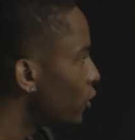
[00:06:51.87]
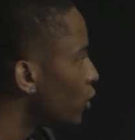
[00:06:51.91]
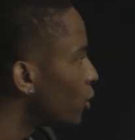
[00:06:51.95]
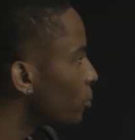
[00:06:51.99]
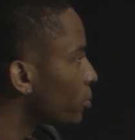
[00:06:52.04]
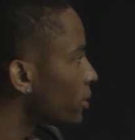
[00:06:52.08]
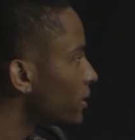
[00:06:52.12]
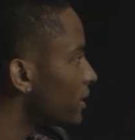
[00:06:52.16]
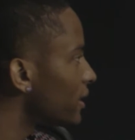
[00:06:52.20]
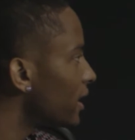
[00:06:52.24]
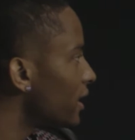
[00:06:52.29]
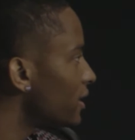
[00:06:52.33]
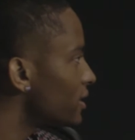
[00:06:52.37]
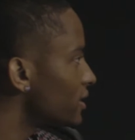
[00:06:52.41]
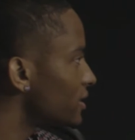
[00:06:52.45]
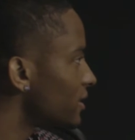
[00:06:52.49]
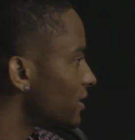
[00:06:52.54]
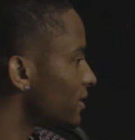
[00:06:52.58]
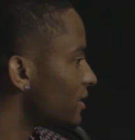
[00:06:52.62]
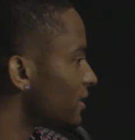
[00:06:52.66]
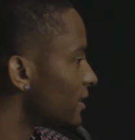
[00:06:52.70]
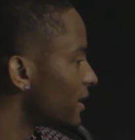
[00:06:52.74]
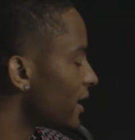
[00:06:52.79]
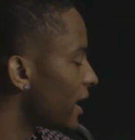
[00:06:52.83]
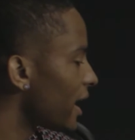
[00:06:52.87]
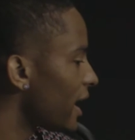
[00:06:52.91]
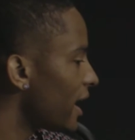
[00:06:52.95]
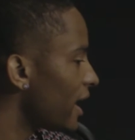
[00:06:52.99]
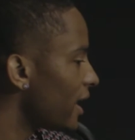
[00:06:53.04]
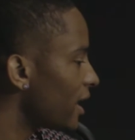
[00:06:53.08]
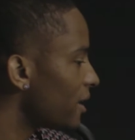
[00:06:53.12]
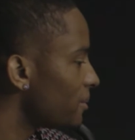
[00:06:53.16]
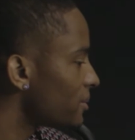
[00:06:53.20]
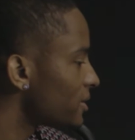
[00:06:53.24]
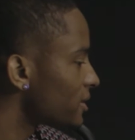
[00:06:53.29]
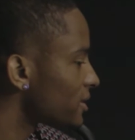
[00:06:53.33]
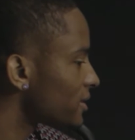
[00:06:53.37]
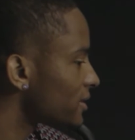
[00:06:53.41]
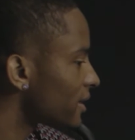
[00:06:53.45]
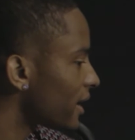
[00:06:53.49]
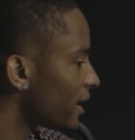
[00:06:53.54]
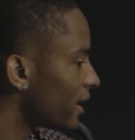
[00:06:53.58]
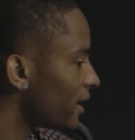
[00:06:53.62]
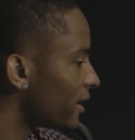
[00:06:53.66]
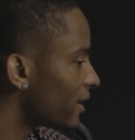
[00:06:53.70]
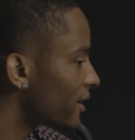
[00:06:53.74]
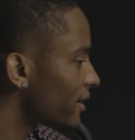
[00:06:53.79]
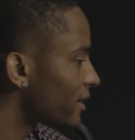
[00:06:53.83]
Full production. And I'm just
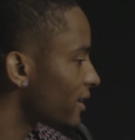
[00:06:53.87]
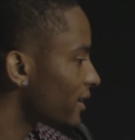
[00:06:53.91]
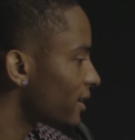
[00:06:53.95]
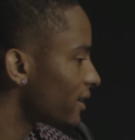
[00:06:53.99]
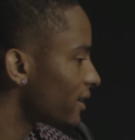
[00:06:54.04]
like,